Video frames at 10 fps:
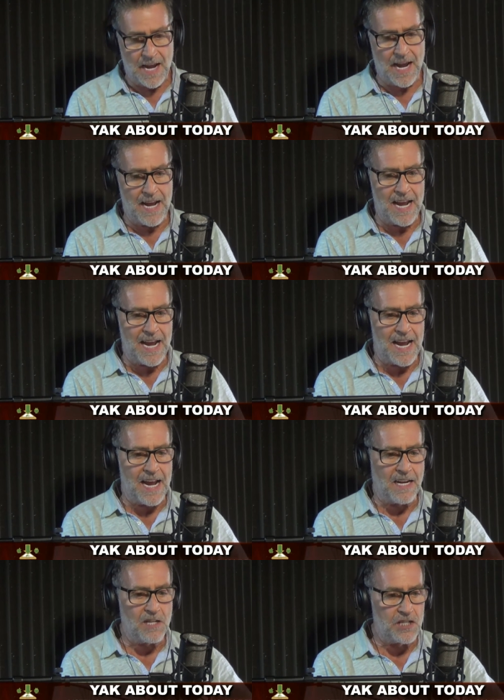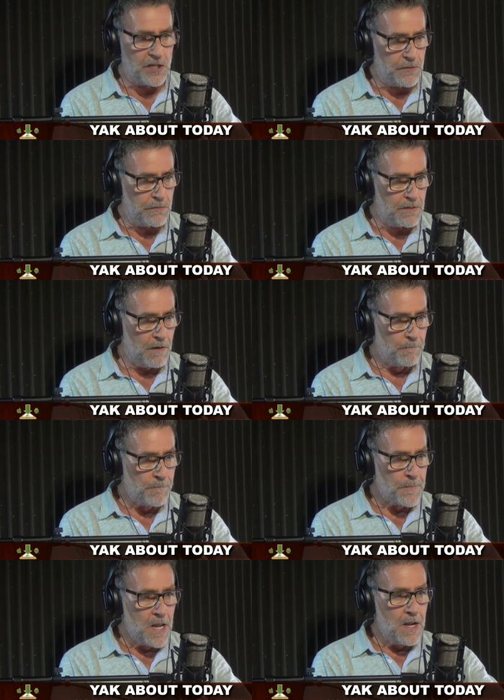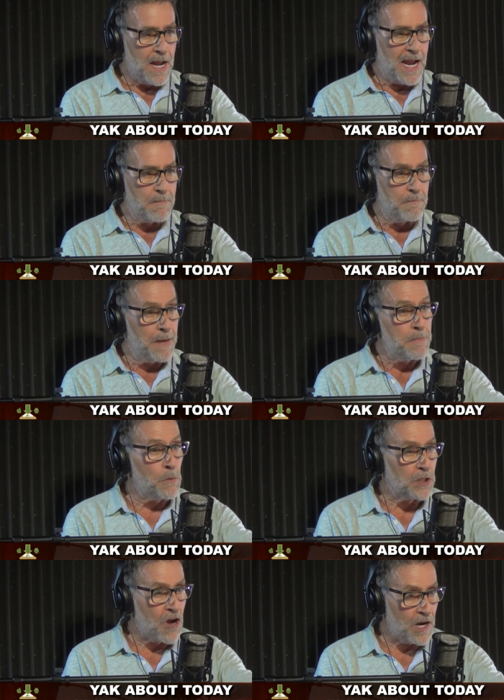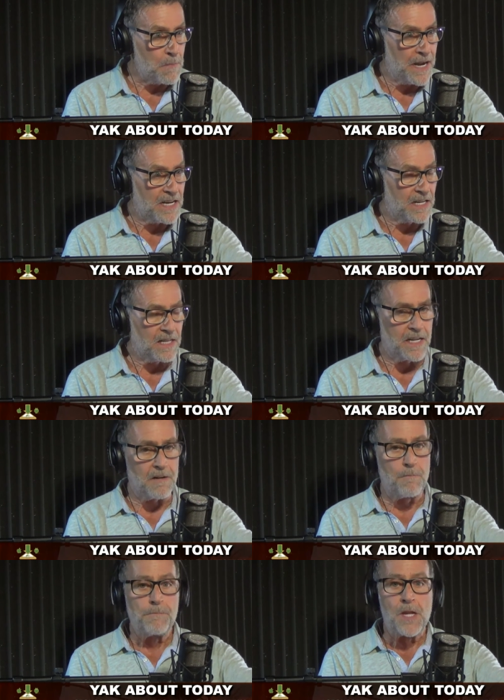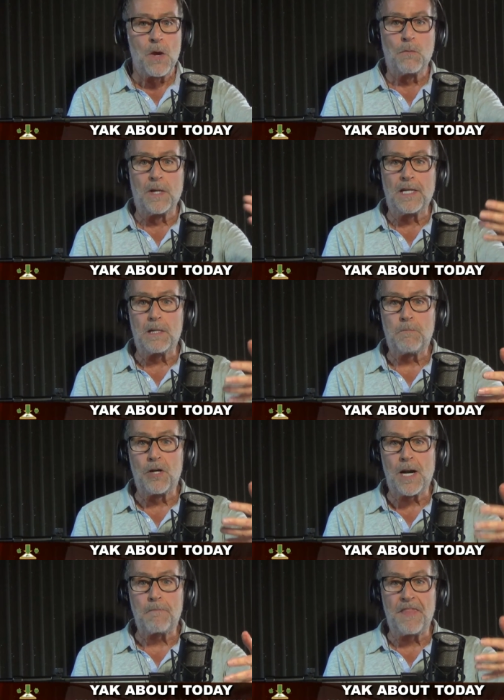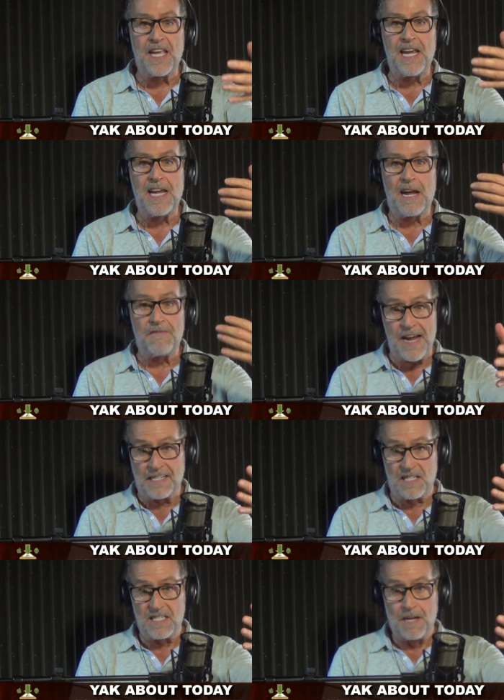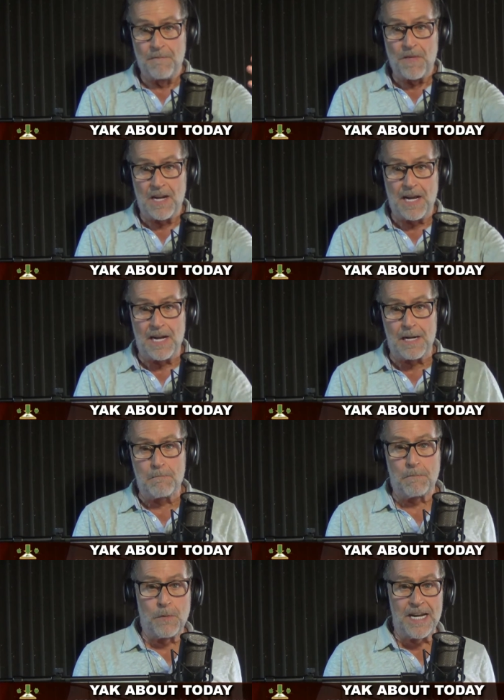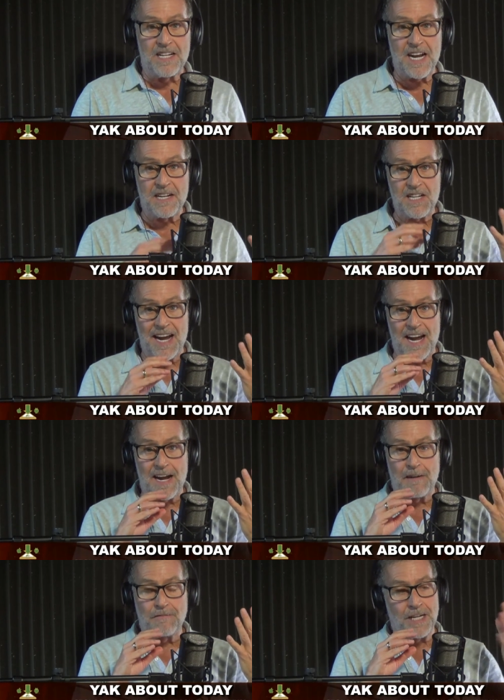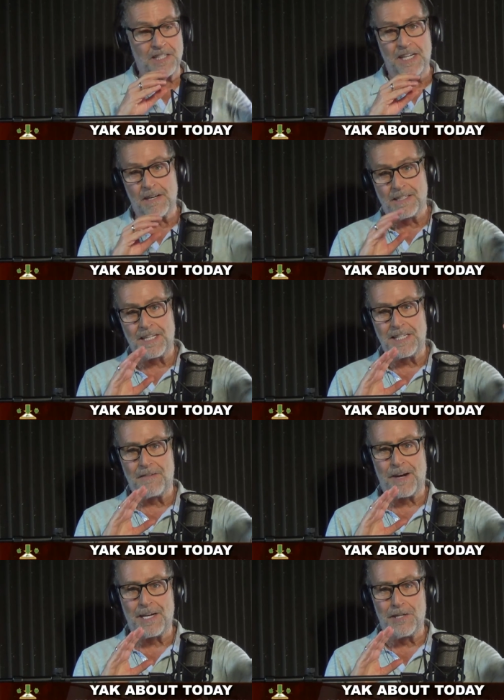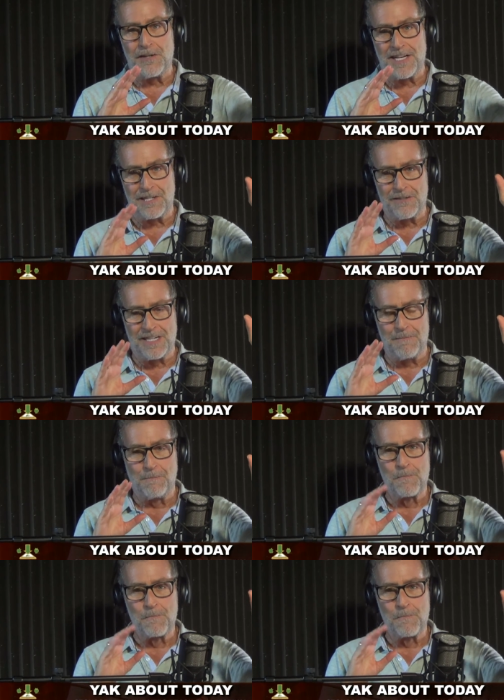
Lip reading: And soon, and maybe we'll talk about it a little, we'll put up the events. We intend to have, let's see if I can do this, Susan.